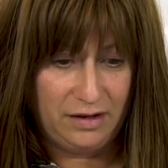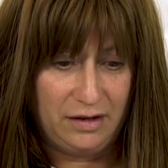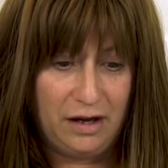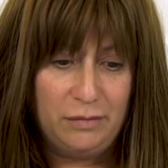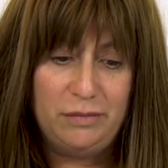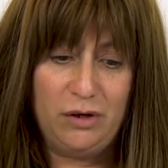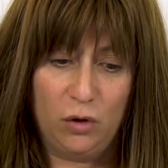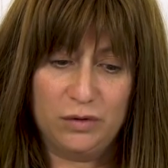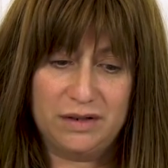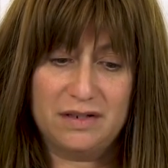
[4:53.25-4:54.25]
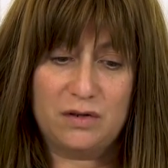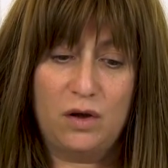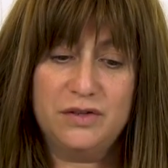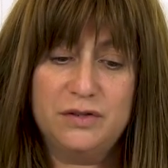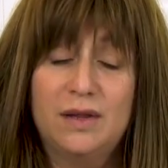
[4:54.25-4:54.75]
Come and behold, it is
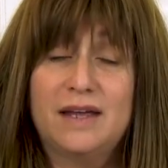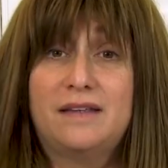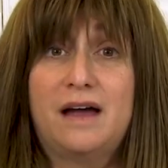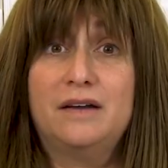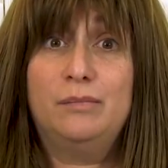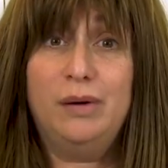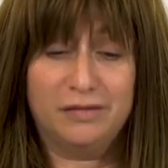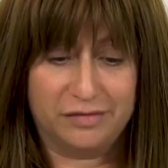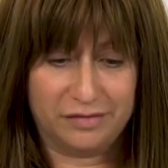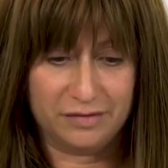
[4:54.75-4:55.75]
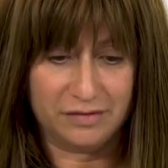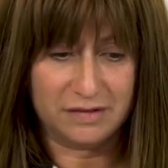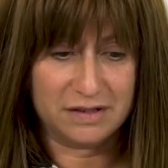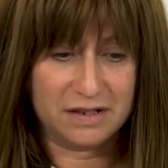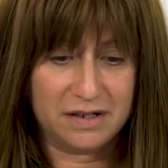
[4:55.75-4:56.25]
also like that above.
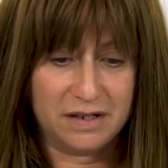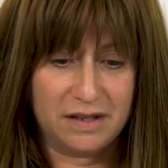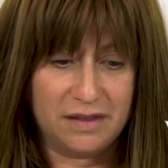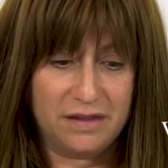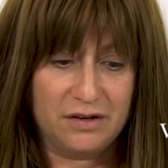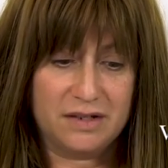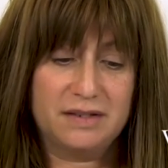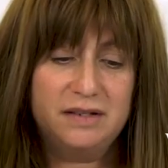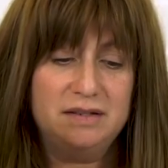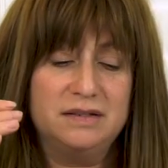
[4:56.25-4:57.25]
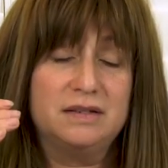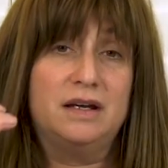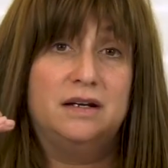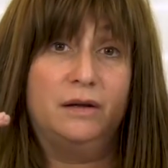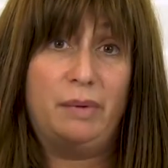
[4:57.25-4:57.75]
There exists
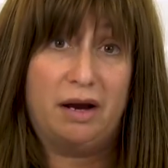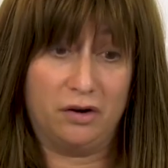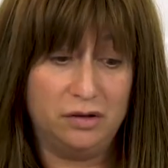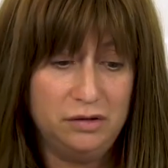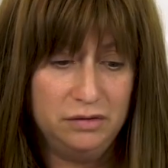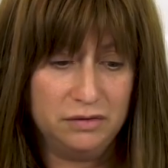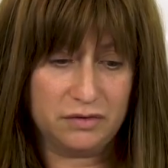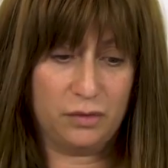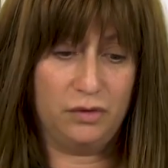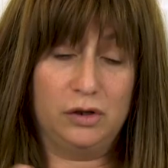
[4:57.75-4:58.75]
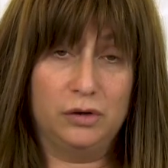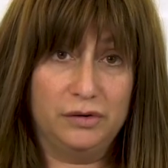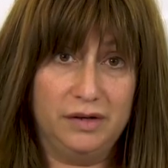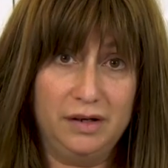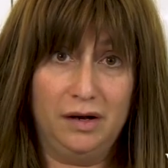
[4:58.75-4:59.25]
an apparel, so the
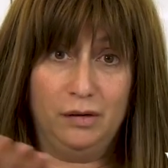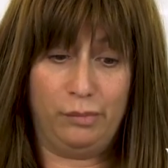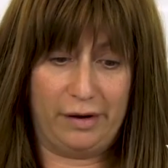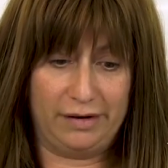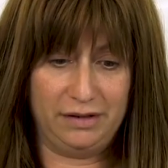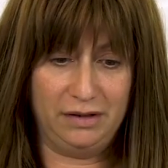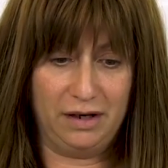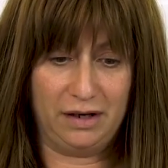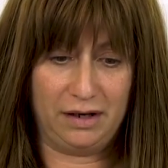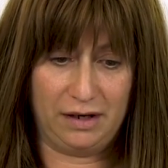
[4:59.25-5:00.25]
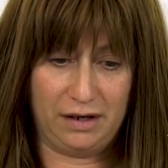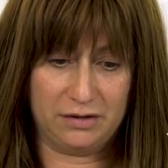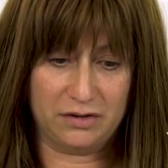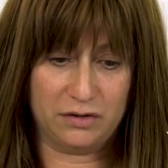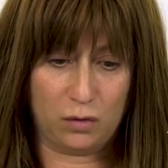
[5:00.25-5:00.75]
clothing, a body, and
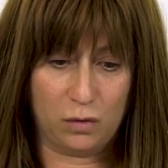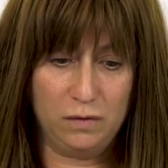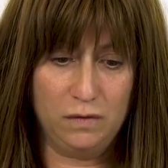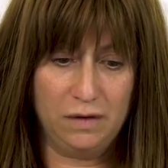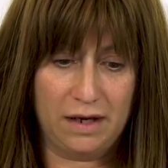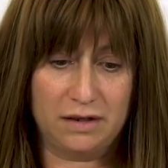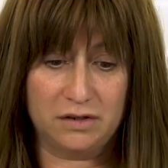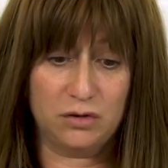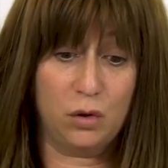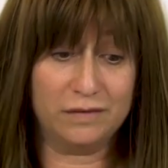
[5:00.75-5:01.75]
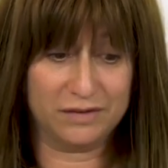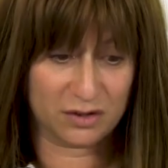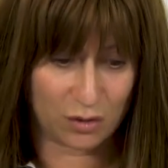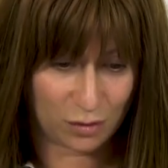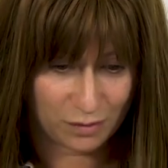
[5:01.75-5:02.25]
a soul, and a soul of the
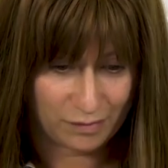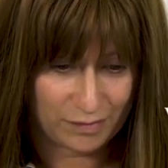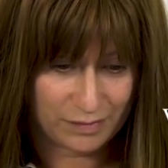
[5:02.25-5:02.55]
soul.